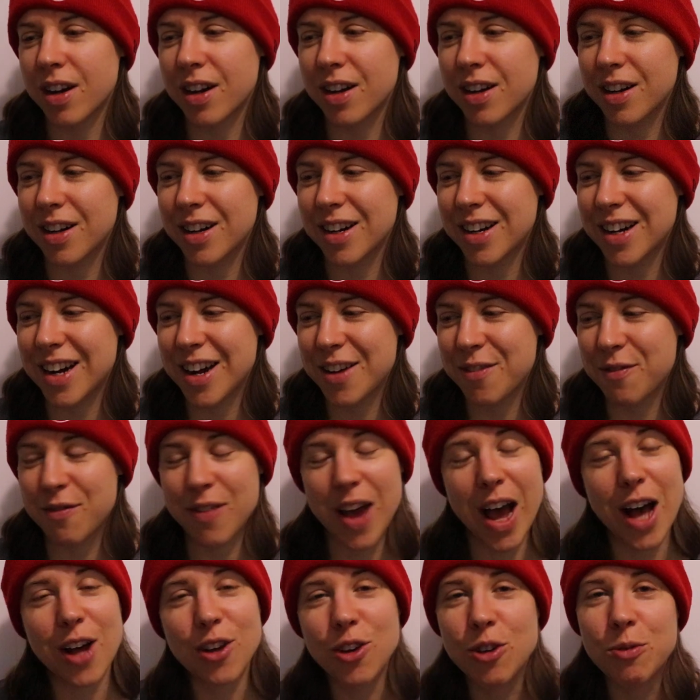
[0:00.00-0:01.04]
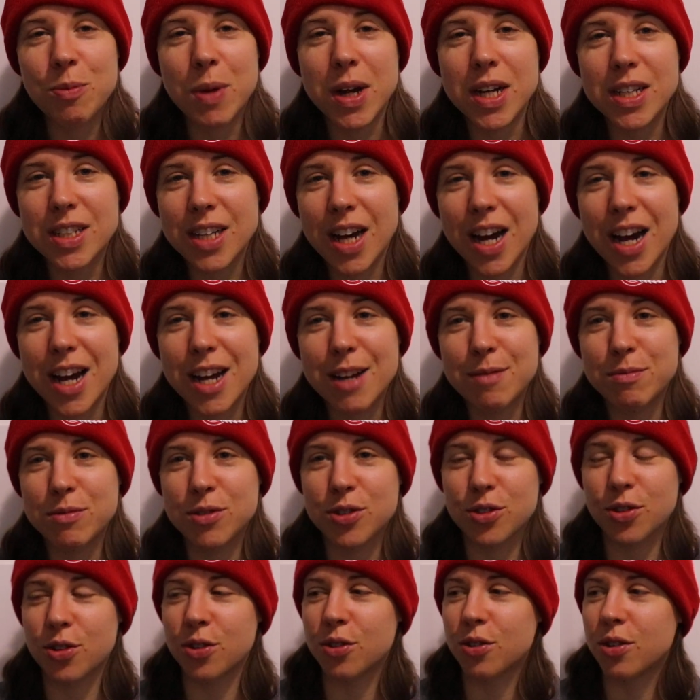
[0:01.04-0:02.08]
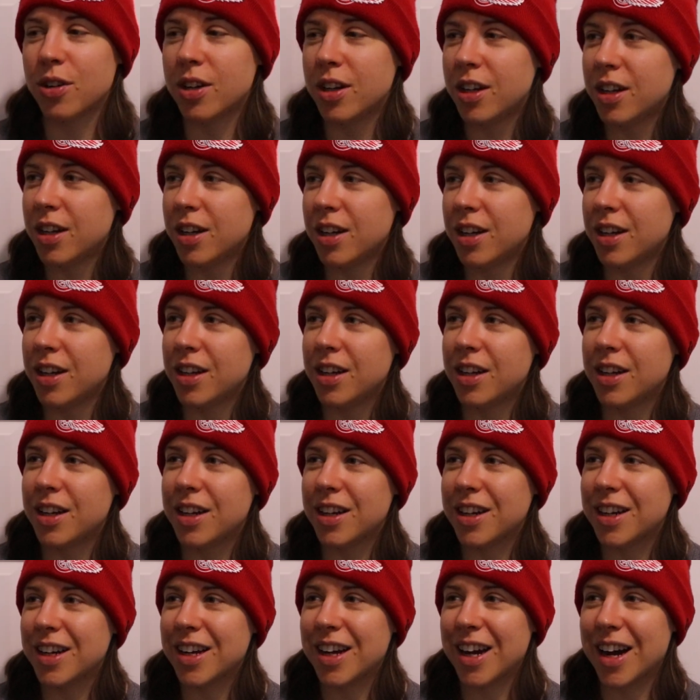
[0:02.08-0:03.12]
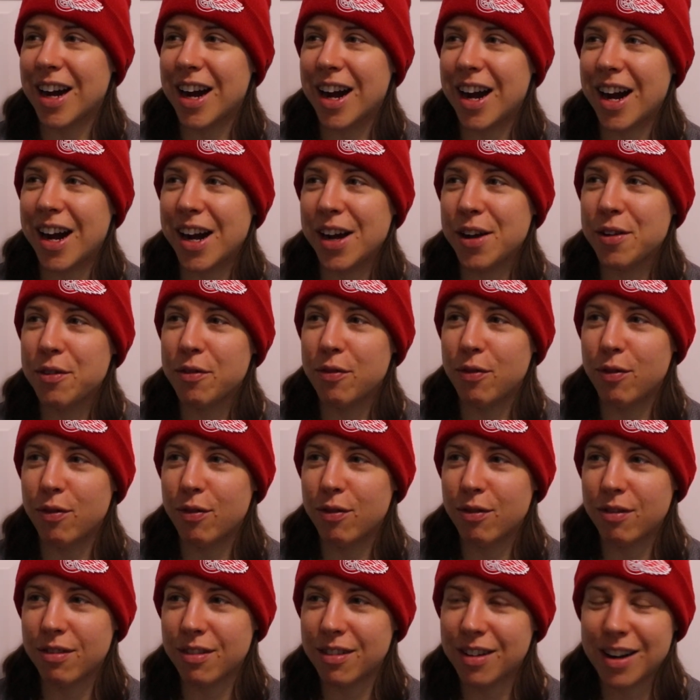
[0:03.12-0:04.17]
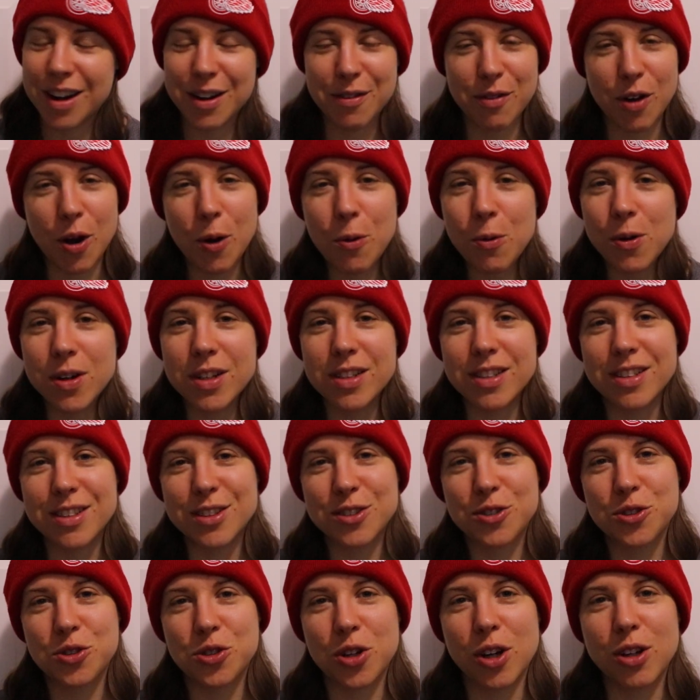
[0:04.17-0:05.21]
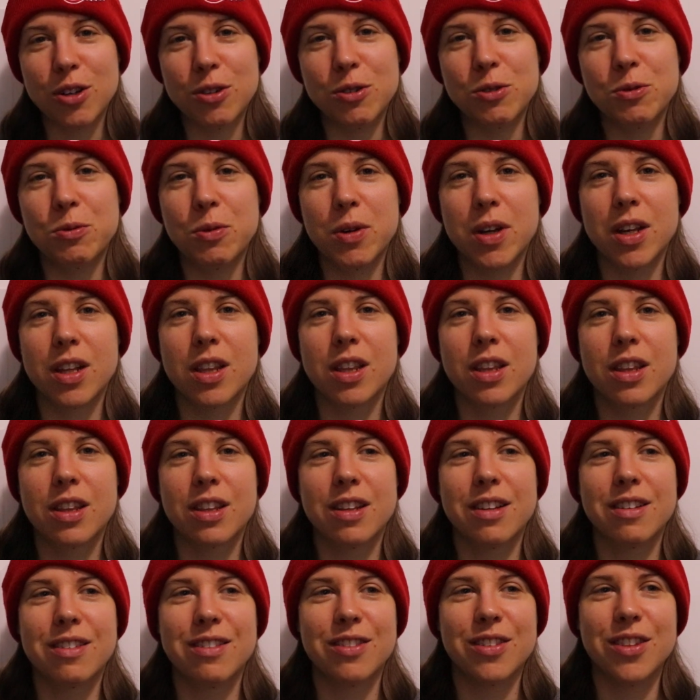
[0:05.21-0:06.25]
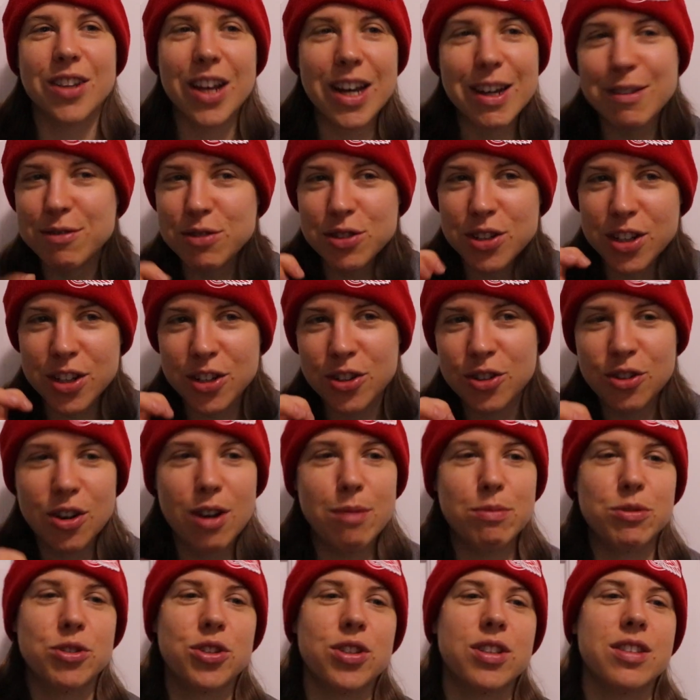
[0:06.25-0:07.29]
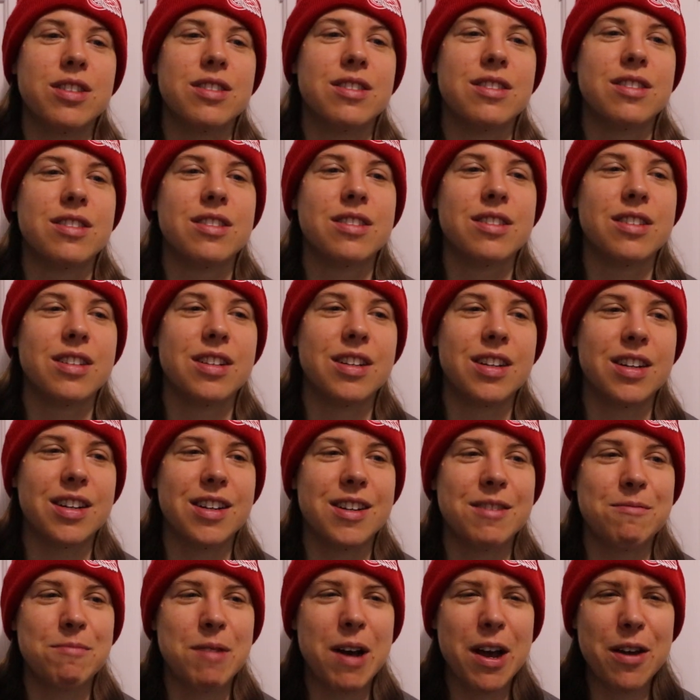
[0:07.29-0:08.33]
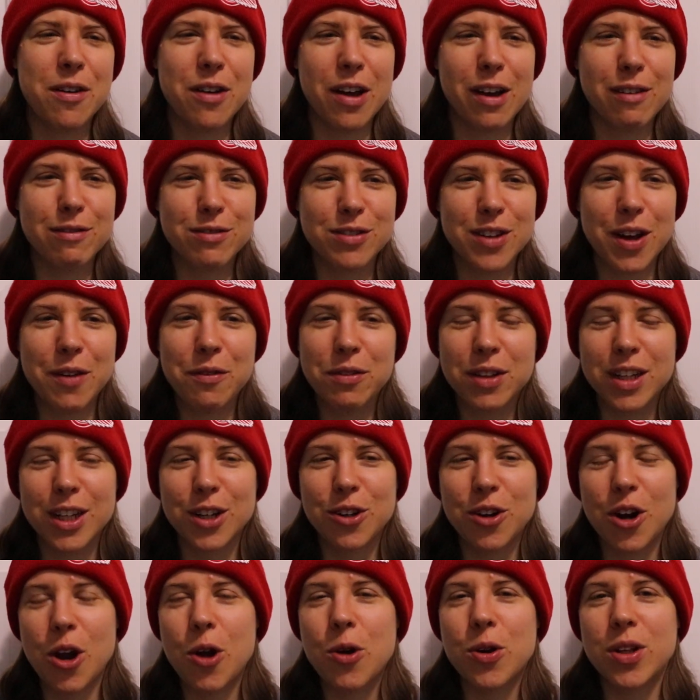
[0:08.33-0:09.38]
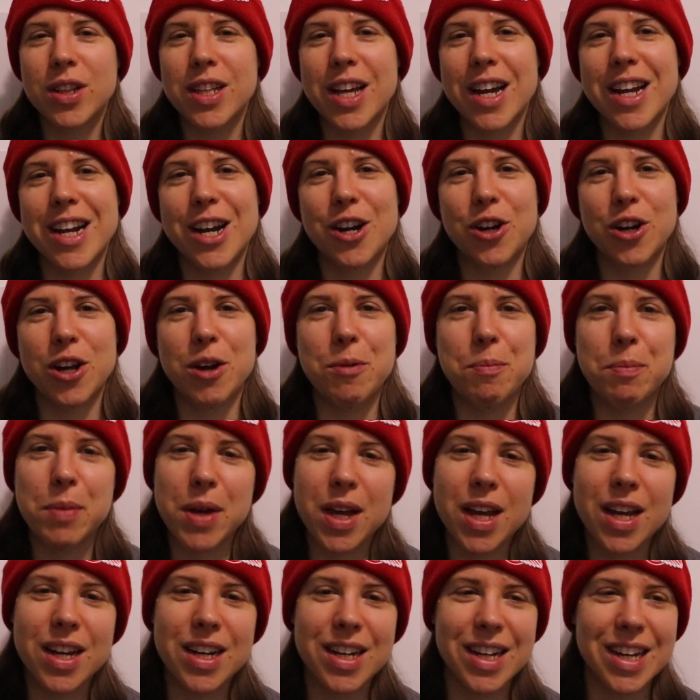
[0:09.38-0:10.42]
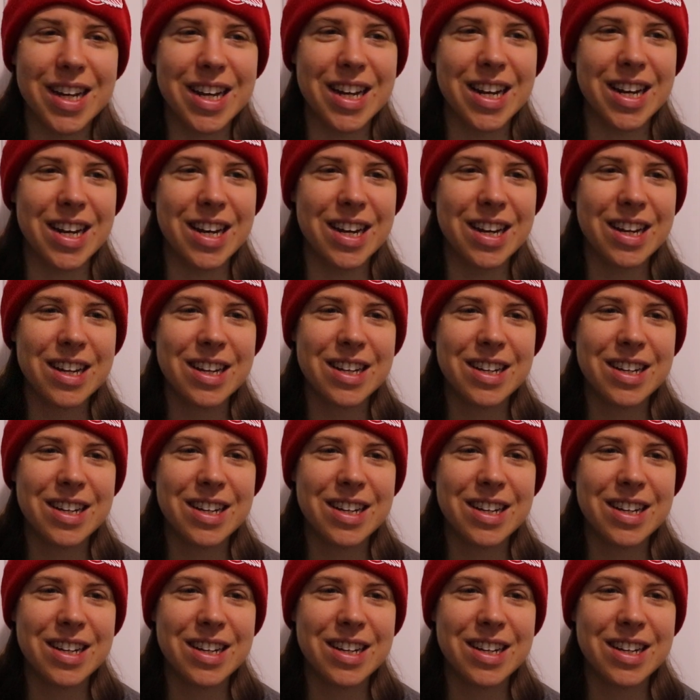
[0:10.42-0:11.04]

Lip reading: I value my time, so I've always struggled with life's interruptions. I've definitely grown in that area a bit, in